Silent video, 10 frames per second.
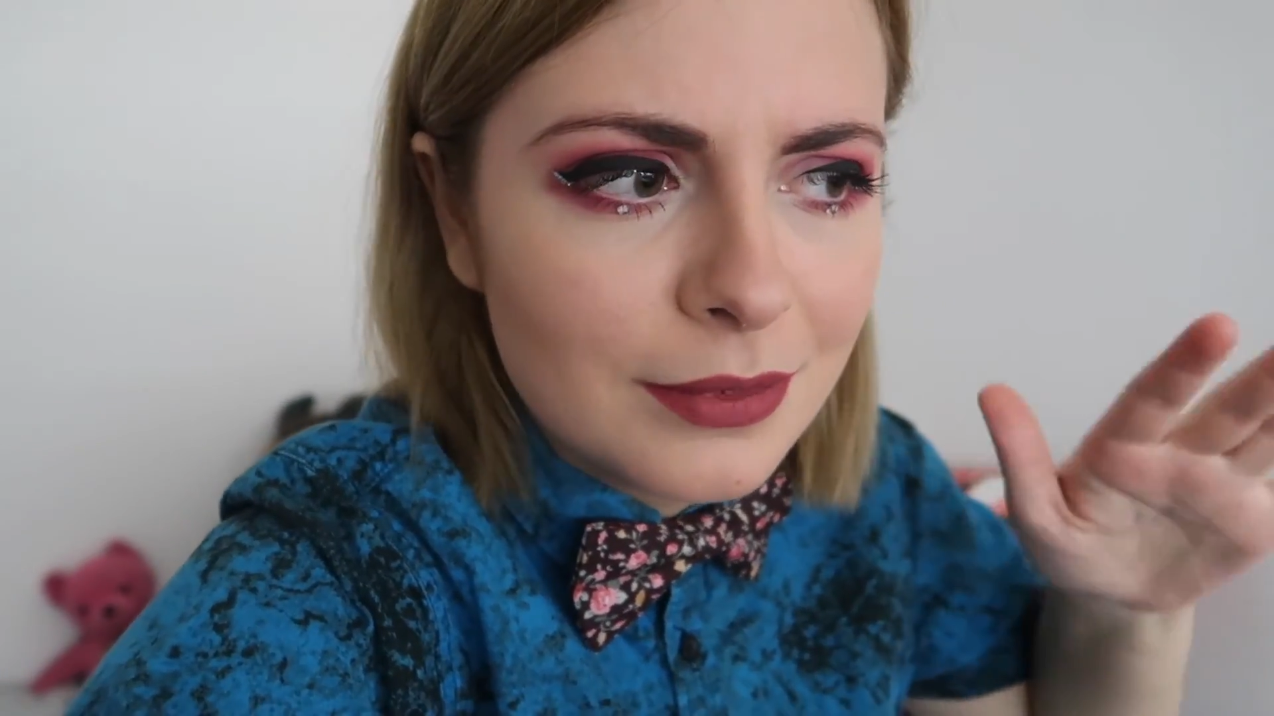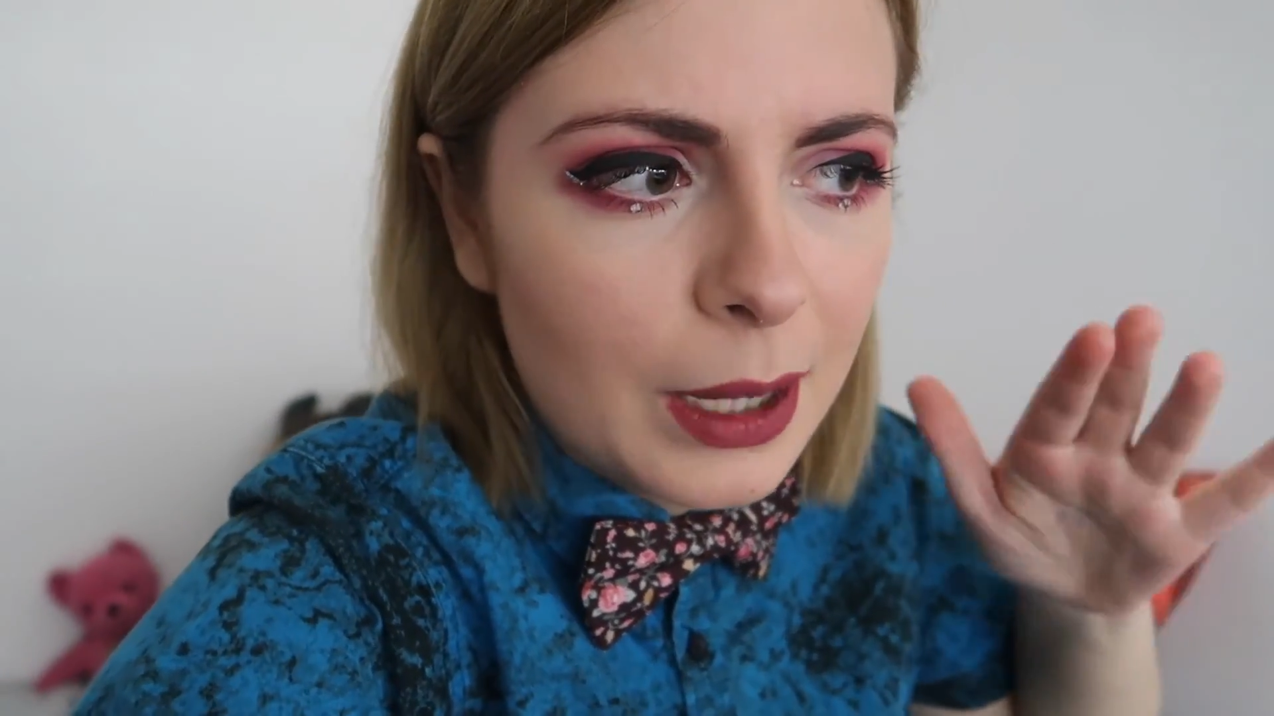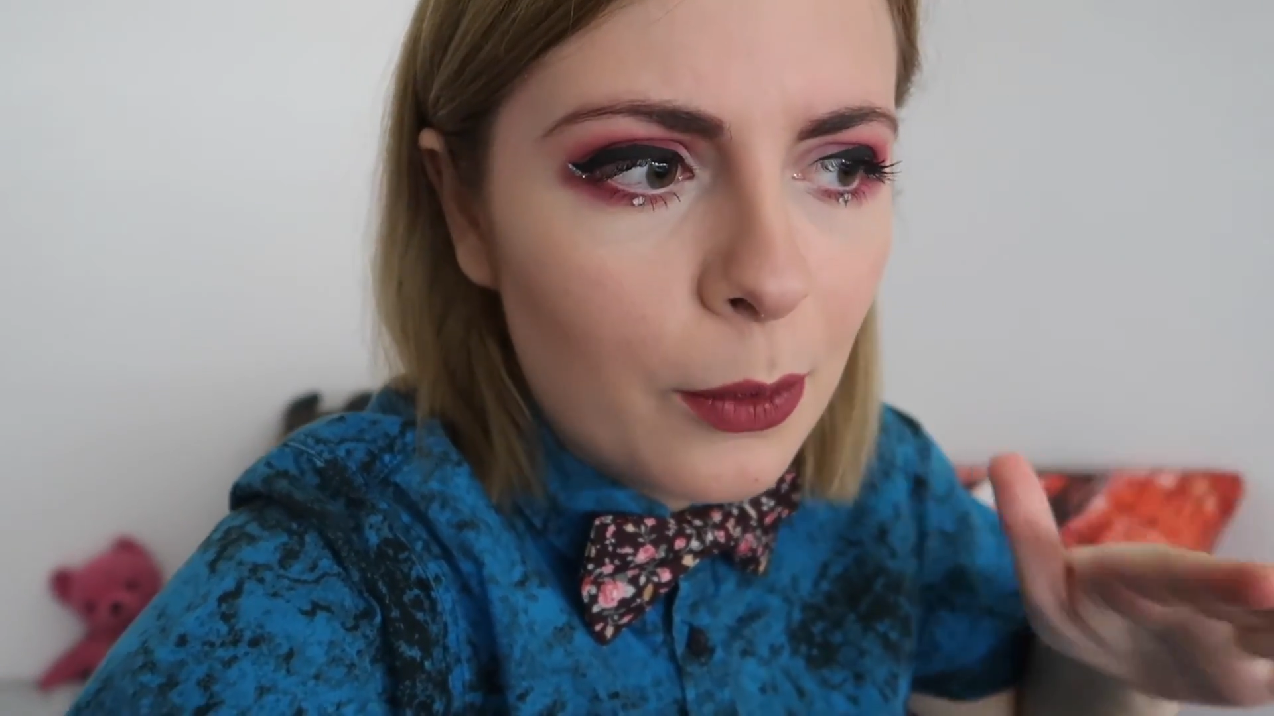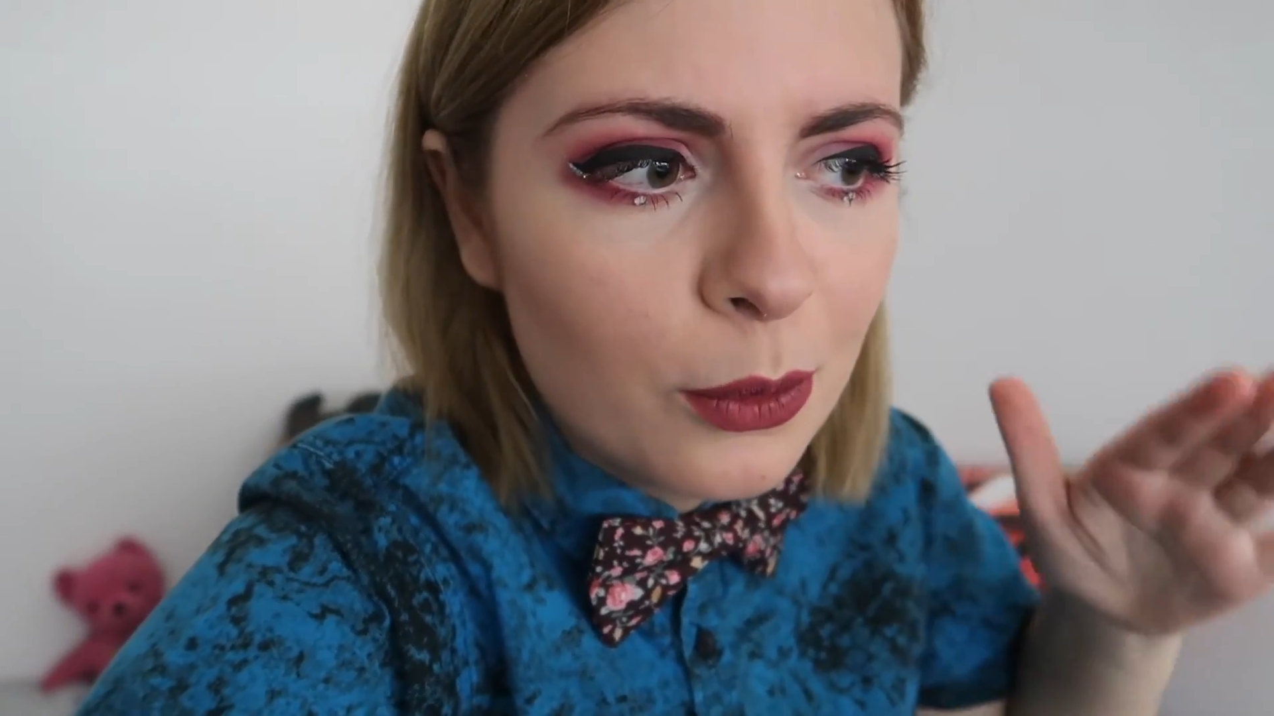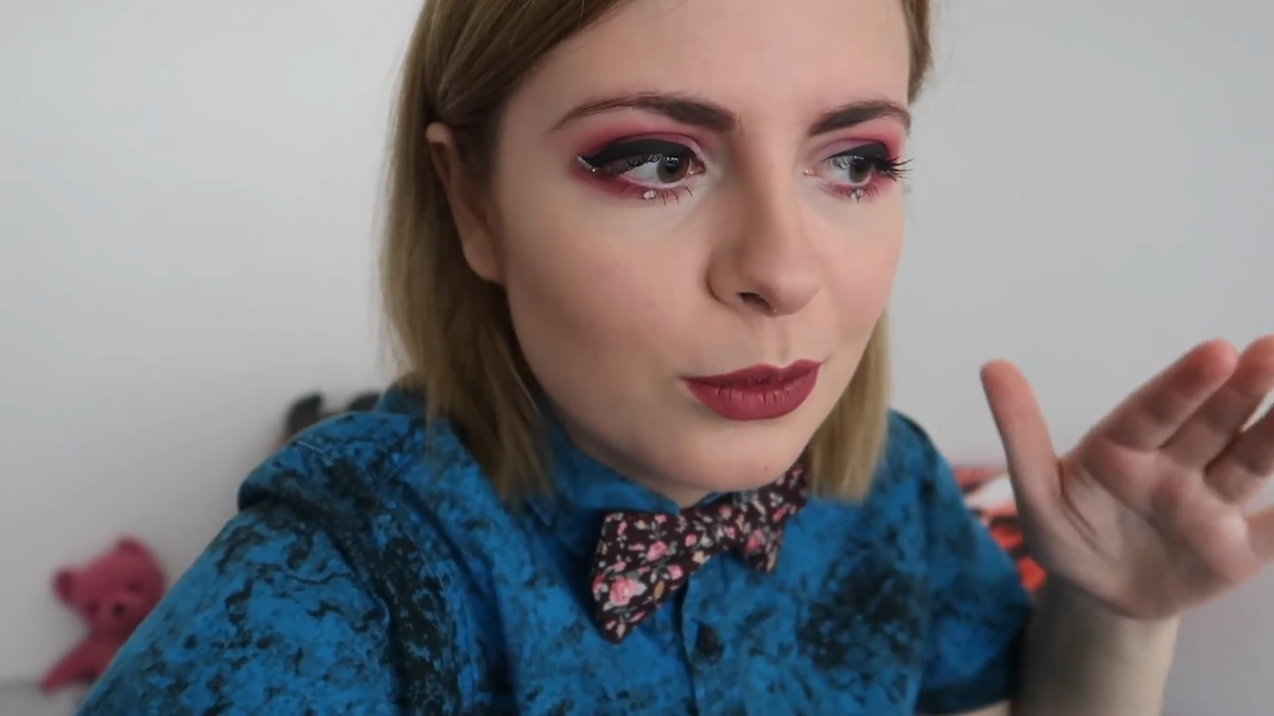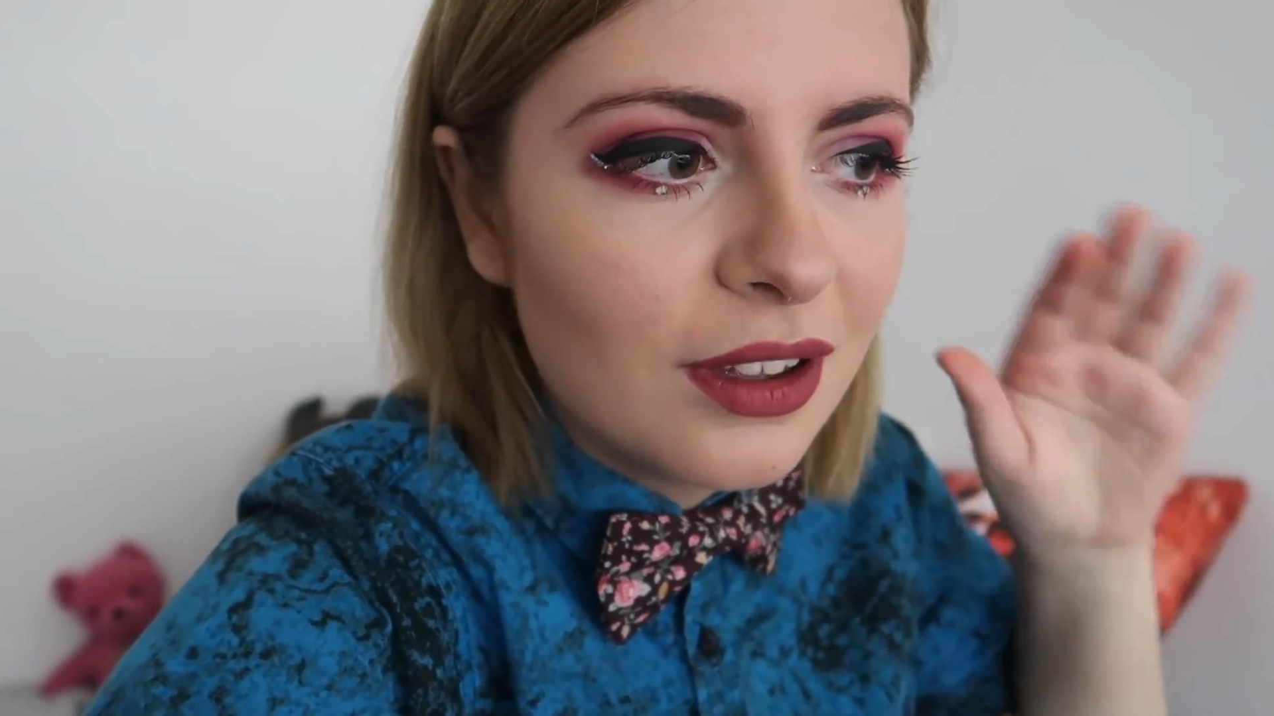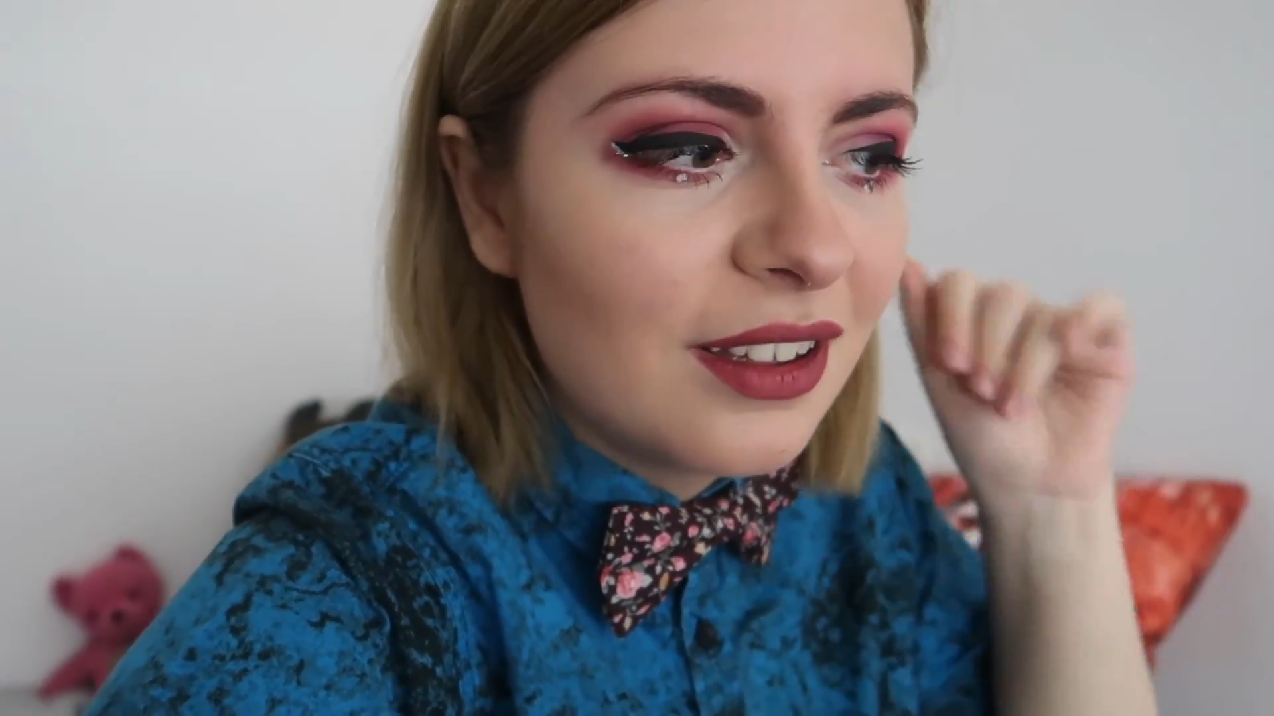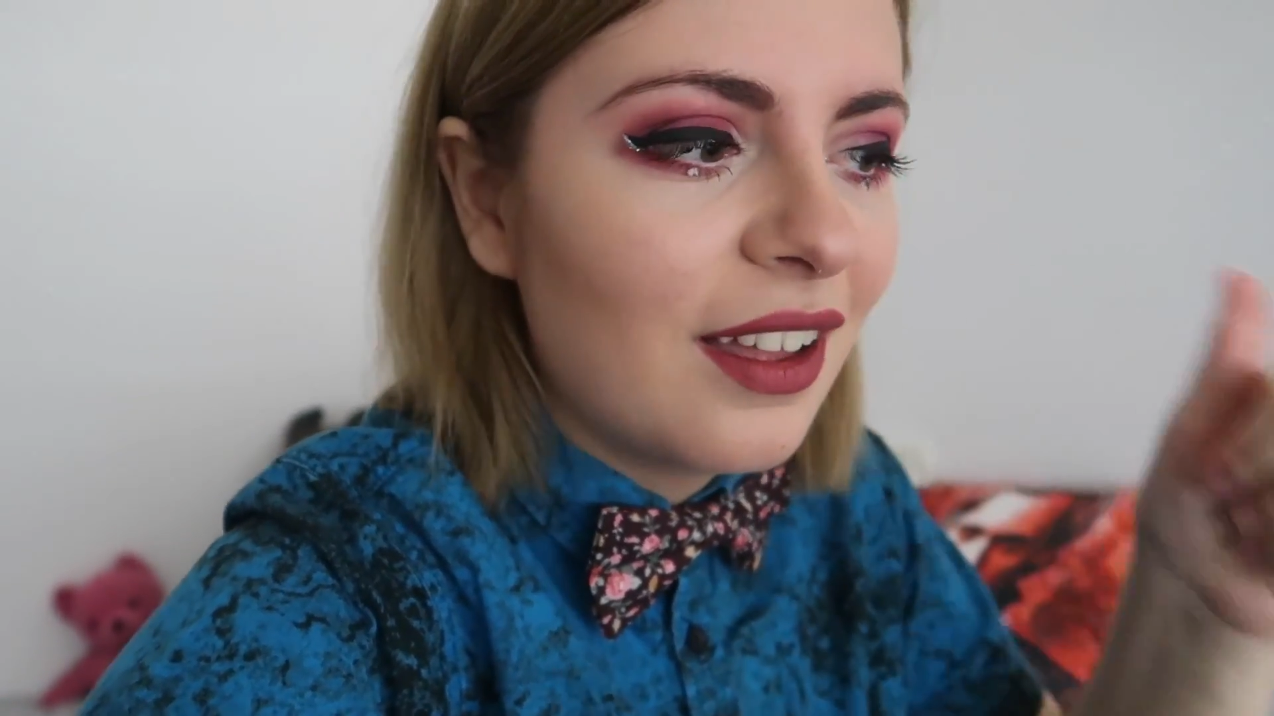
they were all